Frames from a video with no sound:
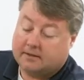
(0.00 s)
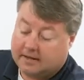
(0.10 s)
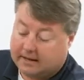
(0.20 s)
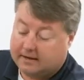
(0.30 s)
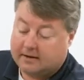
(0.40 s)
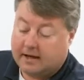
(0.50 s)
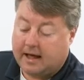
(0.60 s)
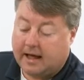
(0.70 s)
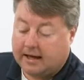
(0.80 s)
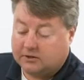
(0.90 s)
Then,
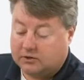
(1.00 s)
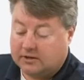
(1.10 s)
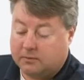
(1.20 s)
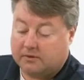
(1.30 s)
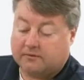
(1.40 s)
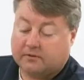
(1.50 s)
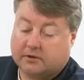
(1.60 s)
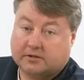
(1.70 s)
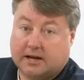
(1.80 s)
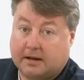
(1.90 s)
as you did with the
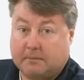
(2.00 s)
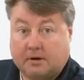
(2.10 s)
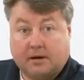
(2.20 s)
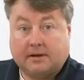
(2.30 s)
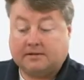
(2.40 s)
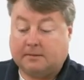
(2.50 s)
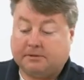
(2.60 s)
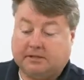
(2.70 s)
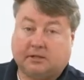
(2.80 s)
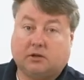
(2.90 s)
first type,
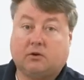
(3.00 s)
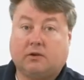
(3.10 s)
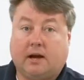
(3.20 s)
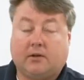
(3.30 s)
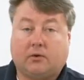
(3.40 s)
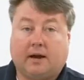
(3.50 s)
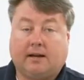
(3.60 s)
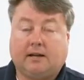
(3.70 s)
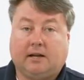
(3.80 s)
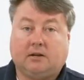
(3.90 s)
simply secure the other
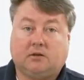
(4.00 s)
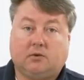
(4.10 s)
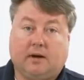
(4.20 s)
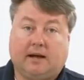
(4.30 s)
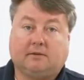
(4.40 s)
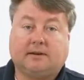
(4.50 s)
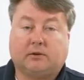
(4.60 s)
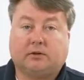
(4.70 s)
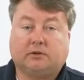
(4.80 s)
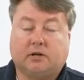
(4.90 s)
end into an
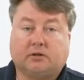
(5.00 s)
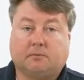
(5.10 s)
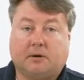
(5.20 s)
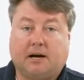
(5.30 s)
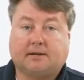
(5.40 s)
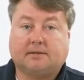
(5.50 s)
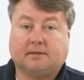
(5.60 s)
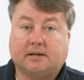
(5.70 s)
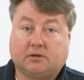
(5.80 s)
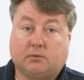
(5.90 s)
electrical junction box in
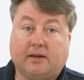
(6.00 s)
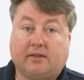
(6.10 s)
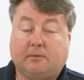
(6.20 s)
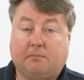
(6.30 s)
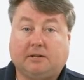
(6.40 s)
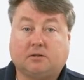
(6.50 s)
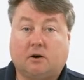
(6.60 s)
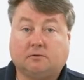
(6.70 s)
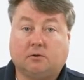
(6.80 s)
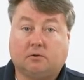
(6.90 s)
such a way that it meets
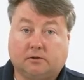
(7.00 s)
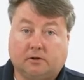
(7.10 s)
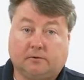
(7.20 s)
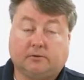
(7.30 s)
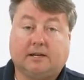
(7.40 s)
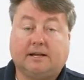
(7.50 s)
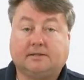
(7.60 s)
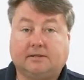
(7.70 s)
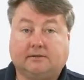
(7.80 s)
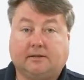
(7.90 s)
all local codes and
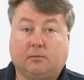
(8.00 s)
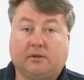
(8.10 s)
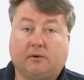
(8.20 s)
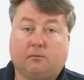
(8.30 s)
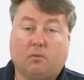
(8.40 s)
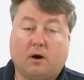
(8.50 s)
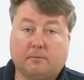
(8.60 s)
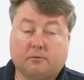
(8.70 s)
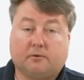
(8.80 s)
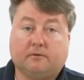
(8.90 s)
seal it with a
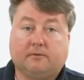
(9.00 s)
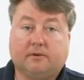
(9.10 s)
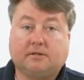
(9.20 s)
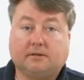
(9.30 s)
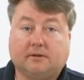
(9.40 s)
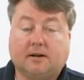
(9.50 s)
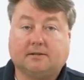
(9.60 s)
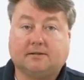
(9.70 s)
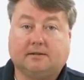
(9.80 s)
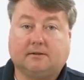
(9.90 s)
waterproof
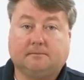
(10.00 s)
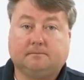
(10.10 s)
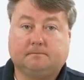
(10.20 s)
silicone sealer.